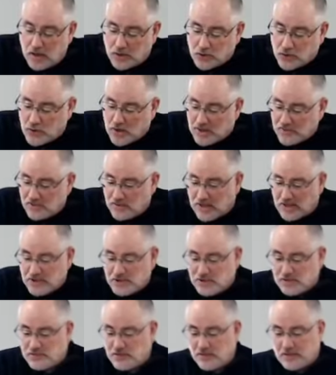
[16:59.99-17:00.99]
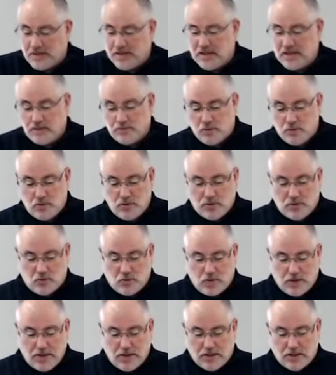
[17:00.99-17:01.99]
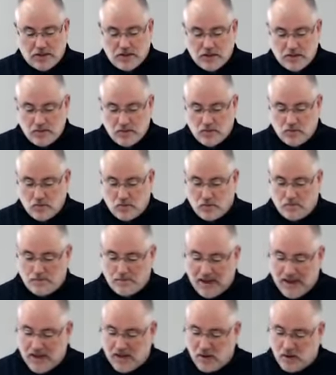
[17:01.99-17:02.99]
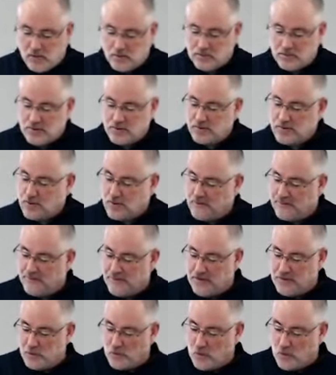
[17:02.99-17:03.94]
Translations from the Hebrew and Greek were bound to offend